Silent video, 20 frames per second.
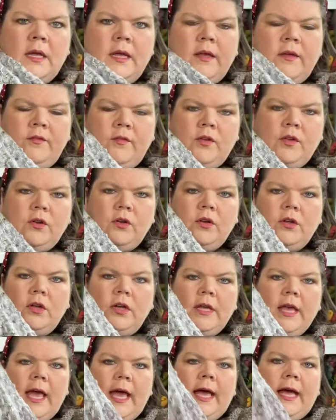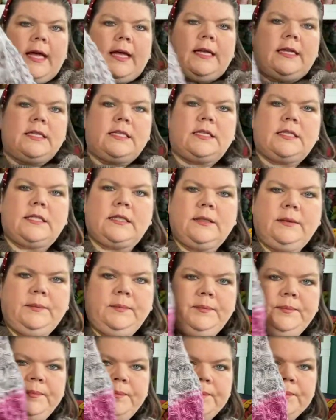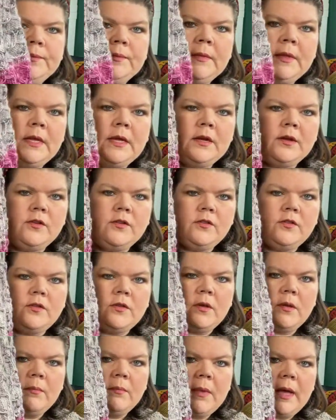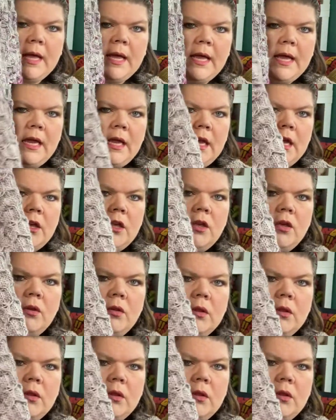if you look at, here's my cute